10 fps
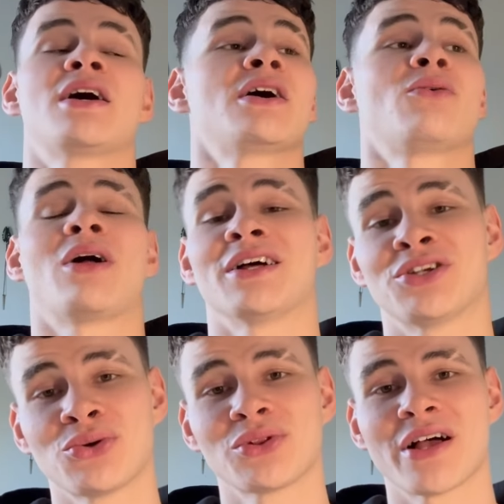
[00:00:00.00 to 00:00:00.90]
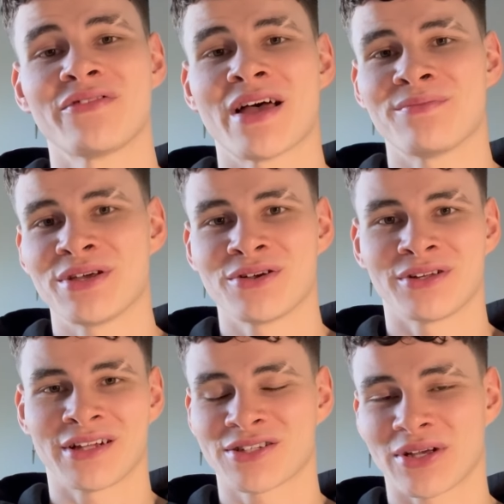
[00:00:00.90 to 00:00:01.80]
While I do love that meal
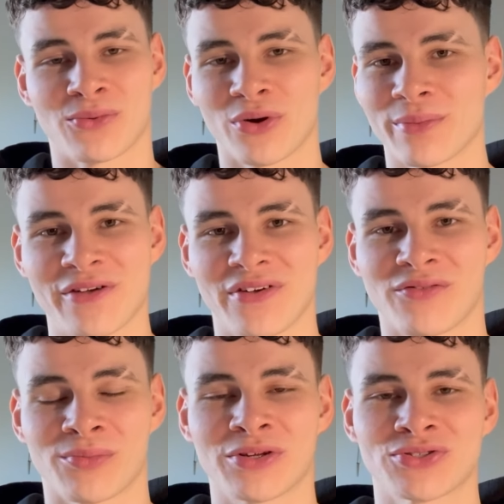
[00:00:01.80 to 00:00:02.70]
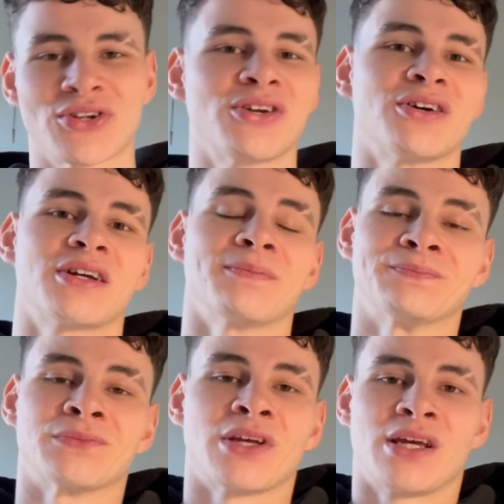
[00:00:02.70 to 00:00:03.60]
and that's like one of my favorite meals to cook,
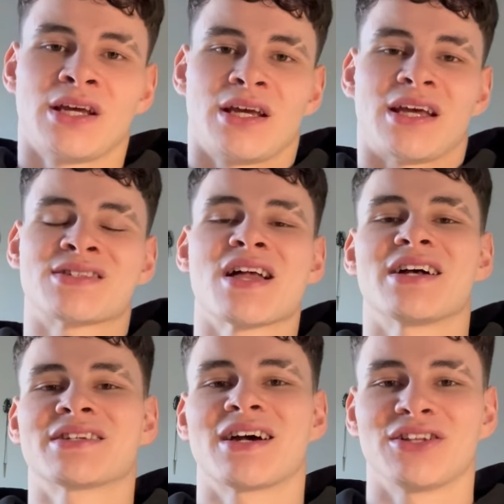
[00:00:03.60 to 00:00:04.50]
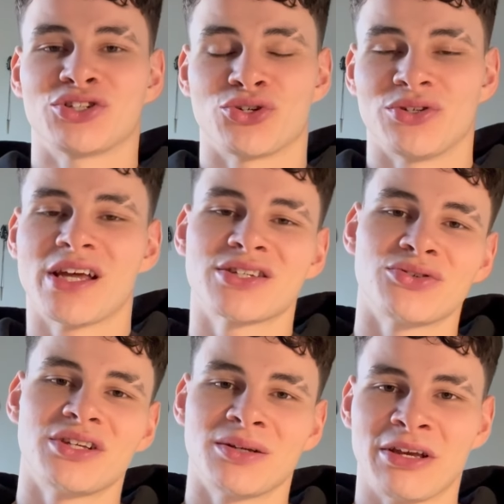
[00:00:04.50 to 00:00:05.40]
it's not entirely true. Yes, you
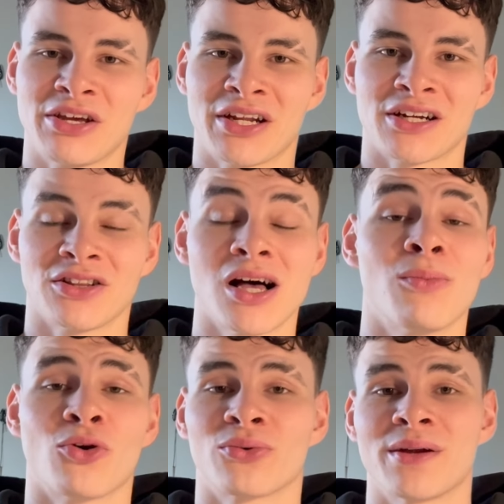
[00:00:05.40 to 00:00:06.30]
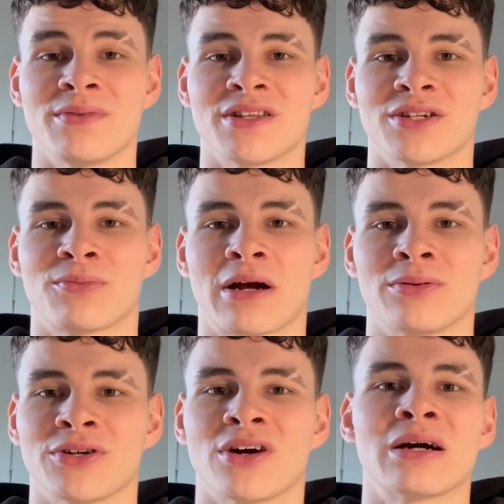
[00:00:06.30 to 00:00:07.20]
need to be eating a lot more red meat than you
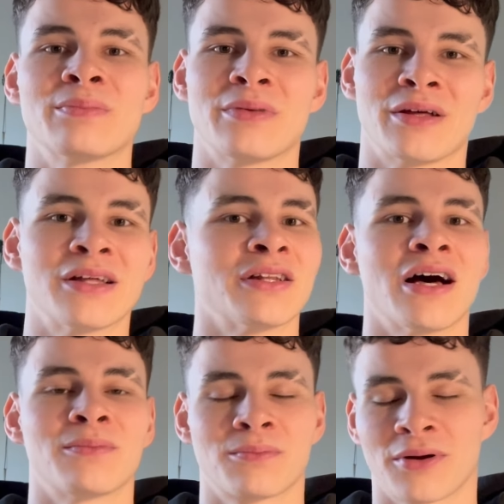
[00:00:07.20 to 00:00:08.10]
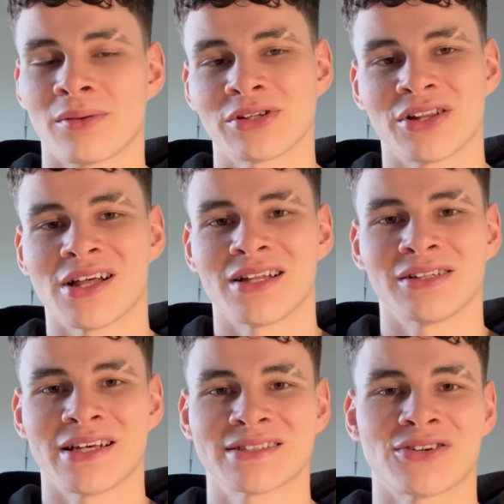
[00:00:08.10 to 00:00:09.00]
probably are, probably a lot
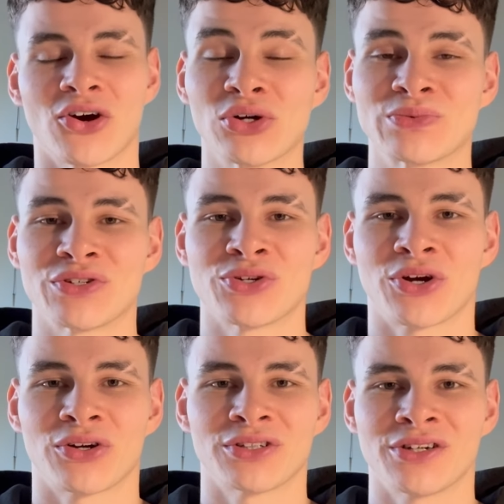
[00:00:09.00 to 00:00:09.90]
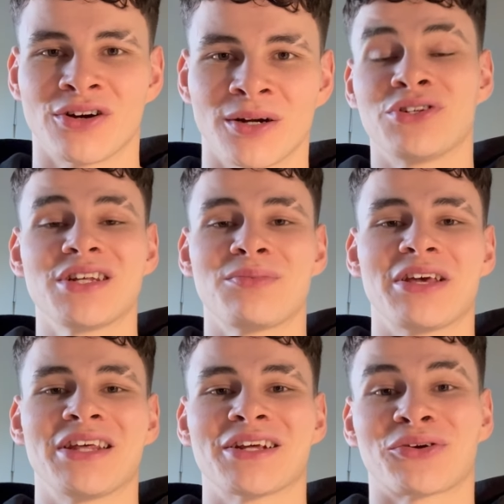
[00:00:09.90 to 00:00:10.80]
less carbs than you currently are. You need to be
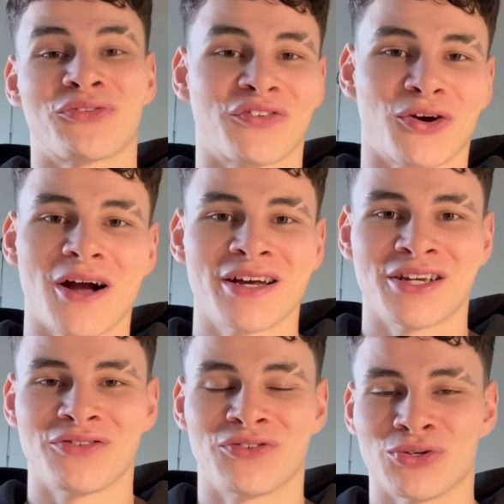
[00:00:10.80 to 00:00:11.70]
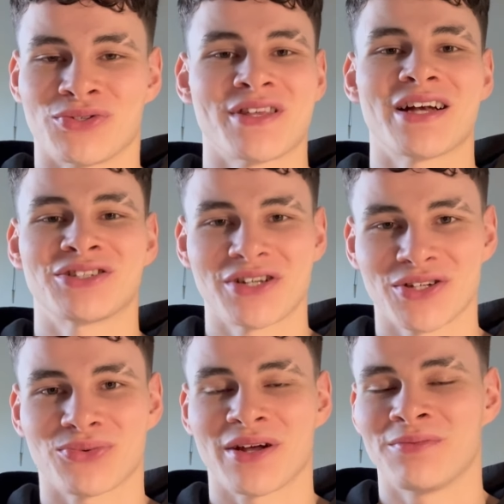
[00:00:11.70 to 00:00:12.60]
eating a variety of foods, not
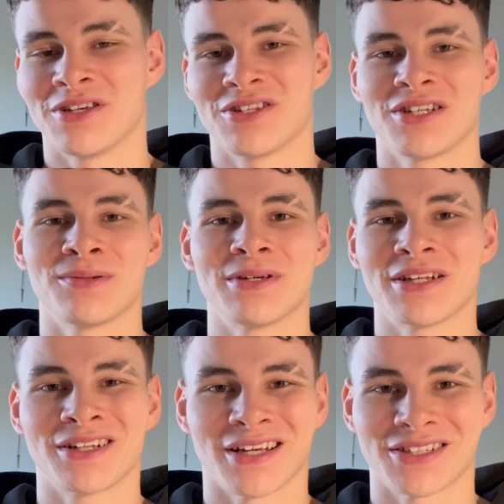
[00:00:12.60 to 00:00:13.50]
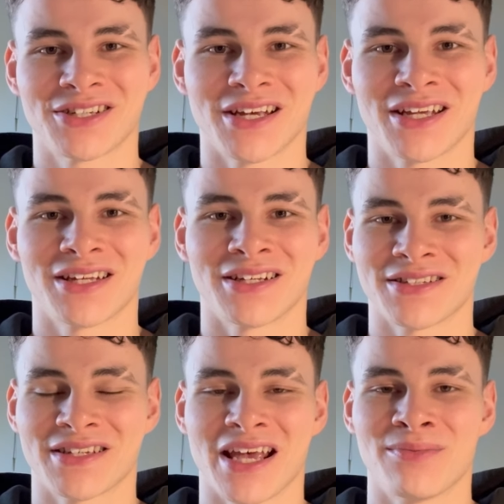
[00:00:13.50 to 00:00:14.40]
just red meat. You need to be eating like chicken and
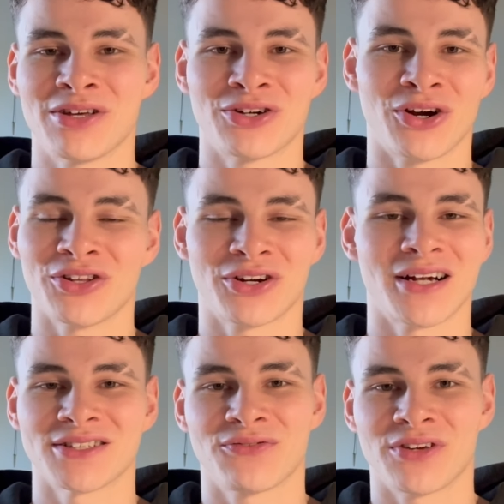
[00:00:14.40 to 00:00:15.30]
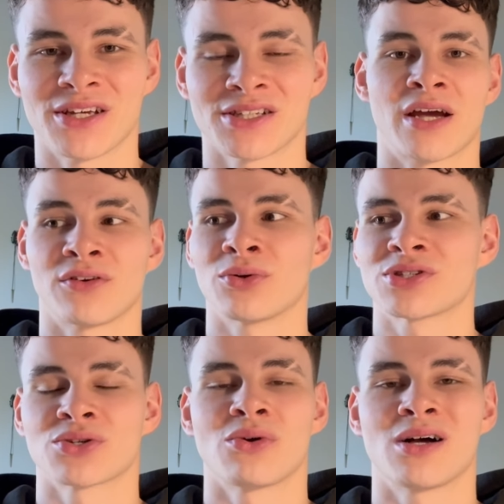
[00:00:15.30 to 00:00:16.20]
salmon or other kinds of fish every
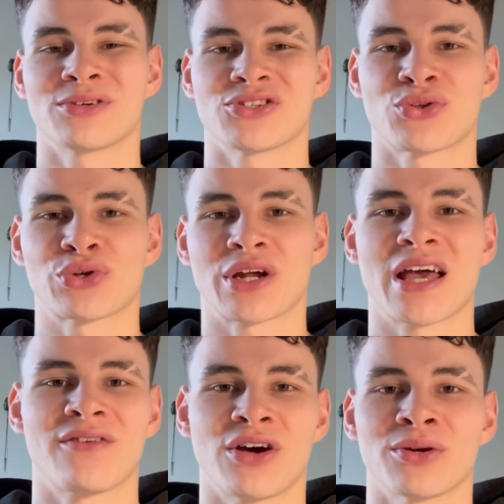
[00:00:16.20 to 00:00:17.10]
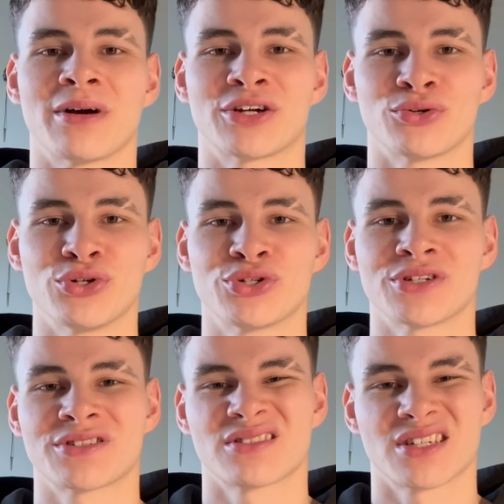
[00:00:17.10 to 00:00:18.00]
once in a while, because those are gonna have other
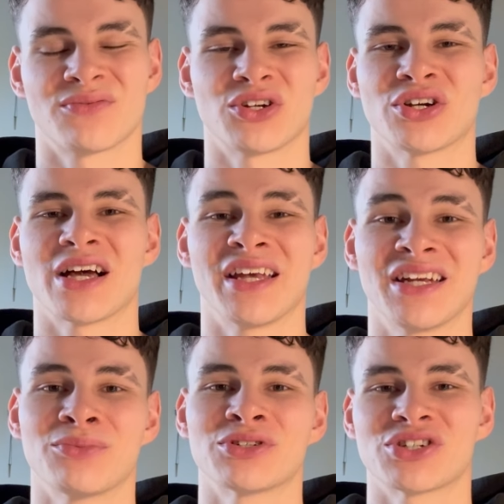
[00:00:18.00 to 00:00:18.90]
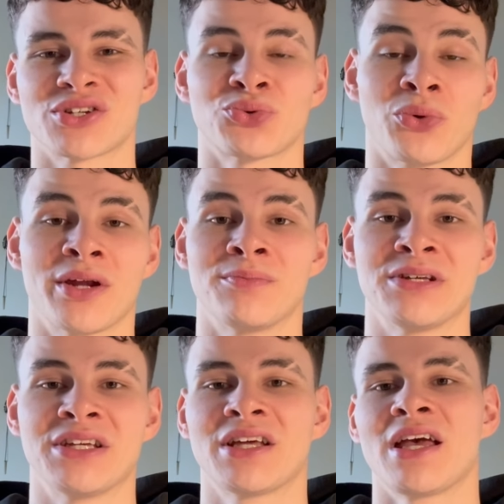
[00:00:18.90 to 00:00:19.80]
micronutrients and stuff that you're not hitting with just red
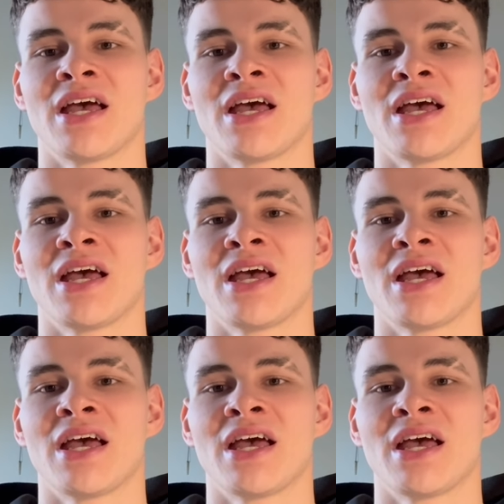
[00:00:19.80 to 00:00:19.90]
meat.